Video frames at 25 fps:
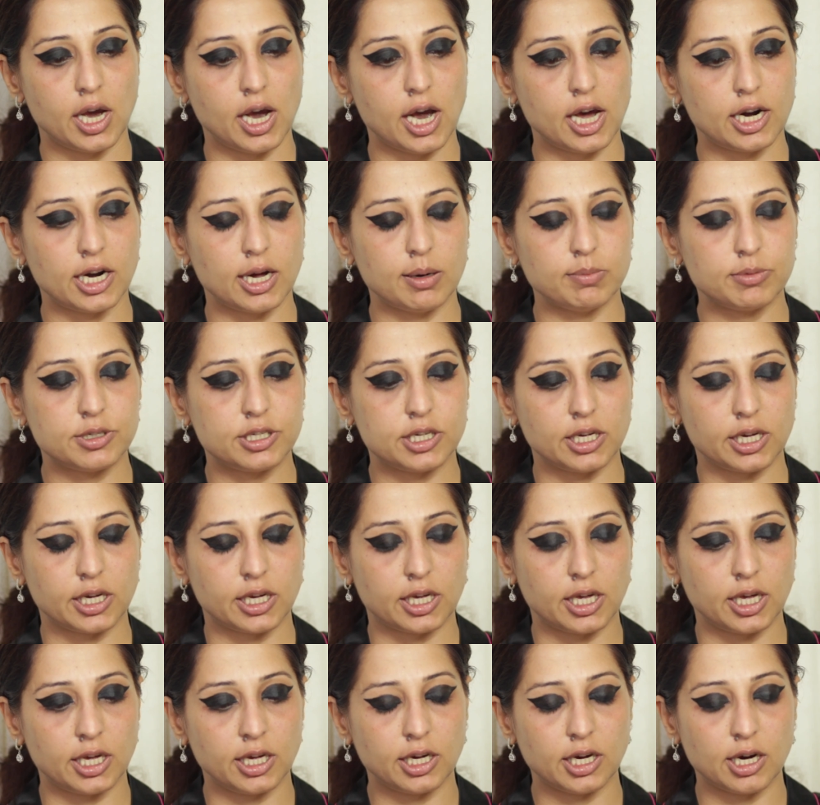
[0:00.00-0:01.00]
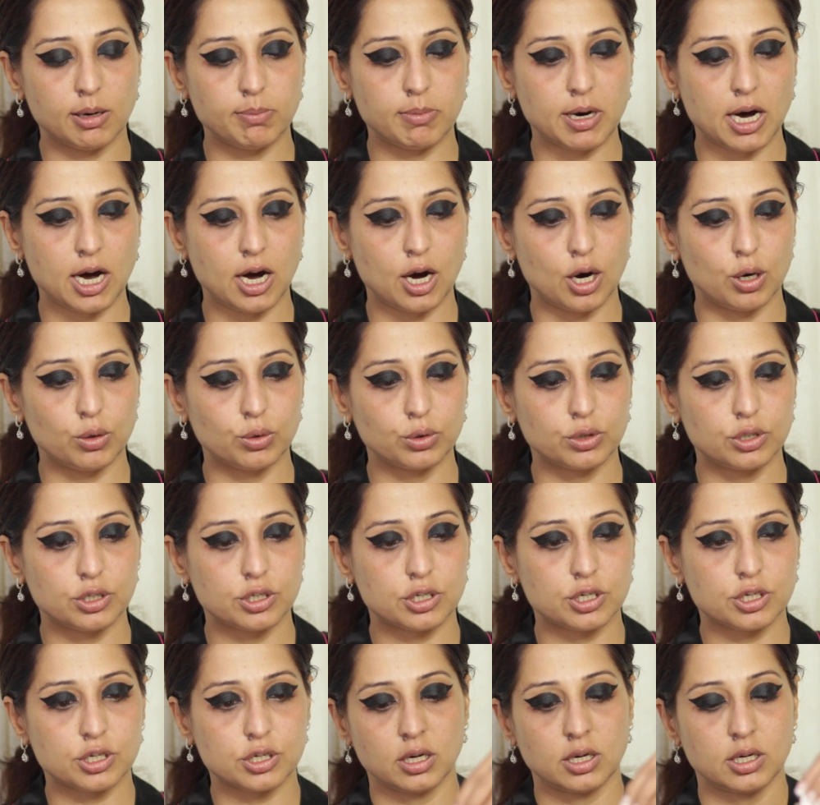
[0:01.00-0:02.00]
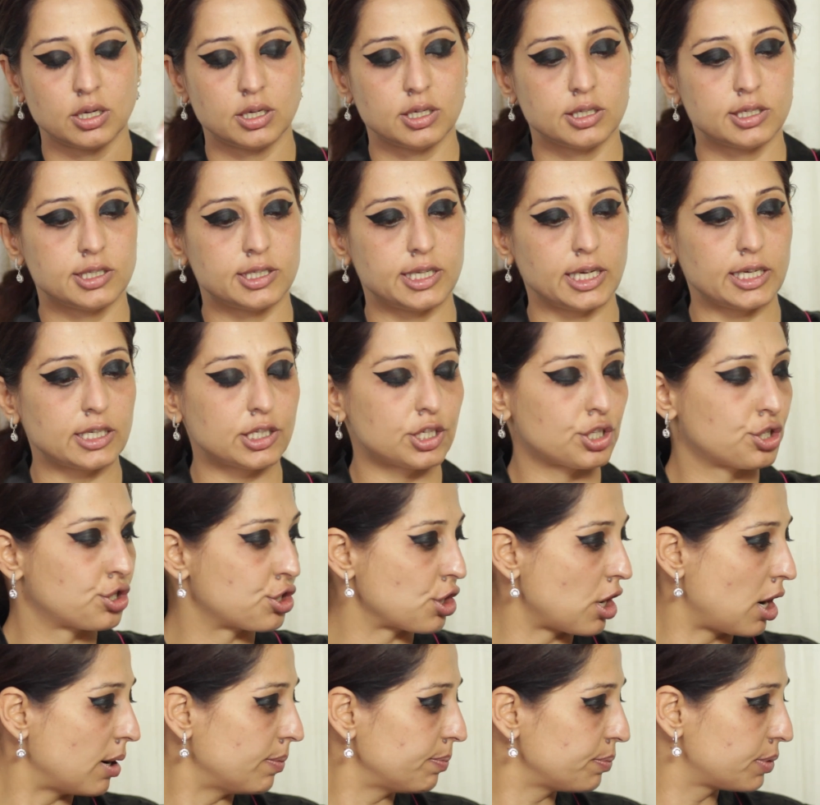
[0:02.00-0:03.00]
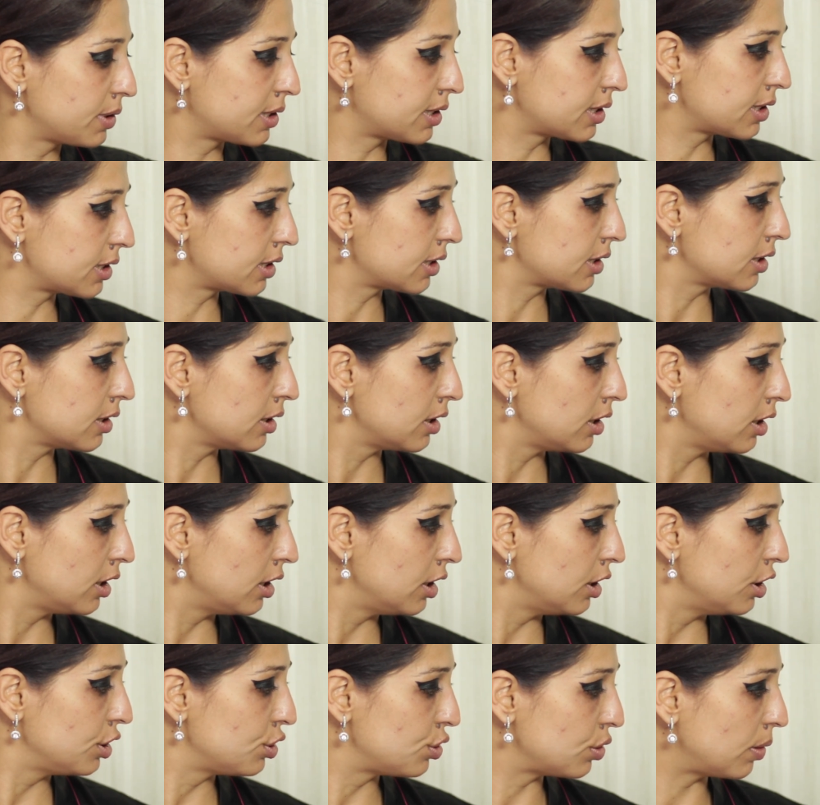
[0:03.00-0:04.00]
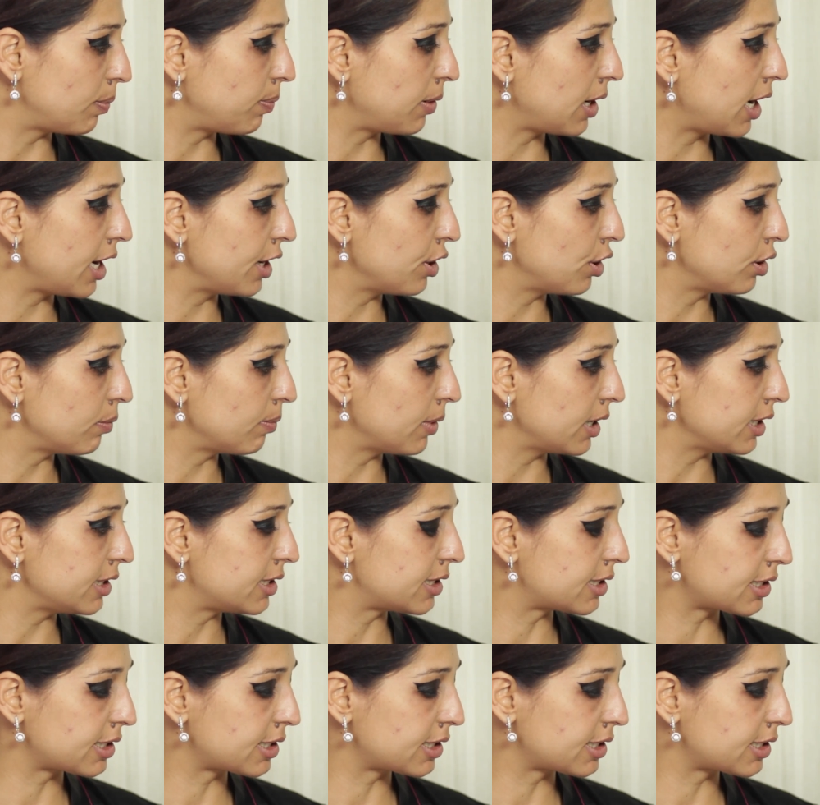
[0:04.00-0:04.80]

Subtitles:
and I'm taking about 6 drops to apply on my